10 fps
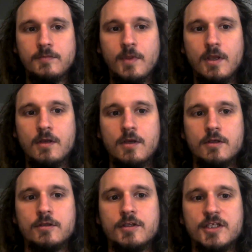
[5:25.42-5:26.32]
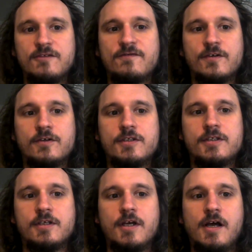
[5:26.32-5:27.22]
So this
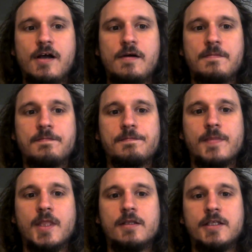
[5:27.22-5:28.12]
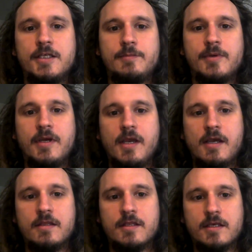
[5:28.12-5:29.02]
first leap
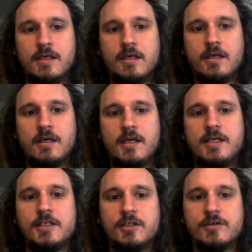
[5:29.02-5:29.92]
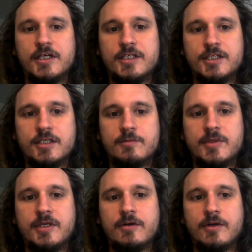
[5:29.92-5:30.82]
and the integration
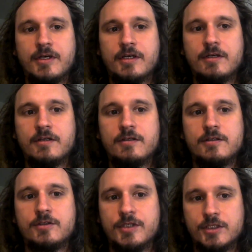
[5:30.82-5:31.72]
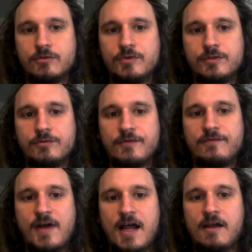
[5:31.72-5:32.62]
period during
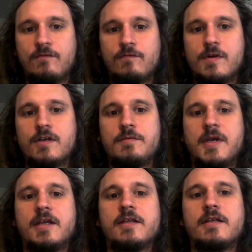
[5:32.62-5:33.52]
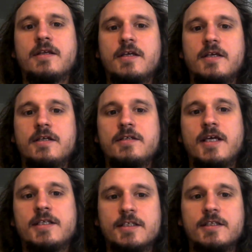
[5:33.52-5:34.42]
2025, when humanity
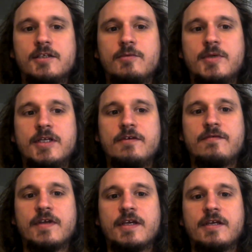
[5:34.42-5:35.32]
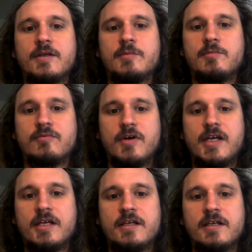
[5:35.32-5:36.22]
takes a little bit of a
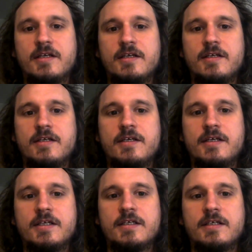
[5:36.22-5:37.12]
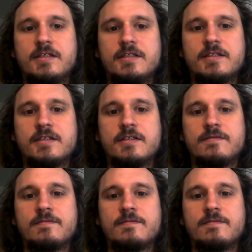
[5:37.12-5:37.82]
break, is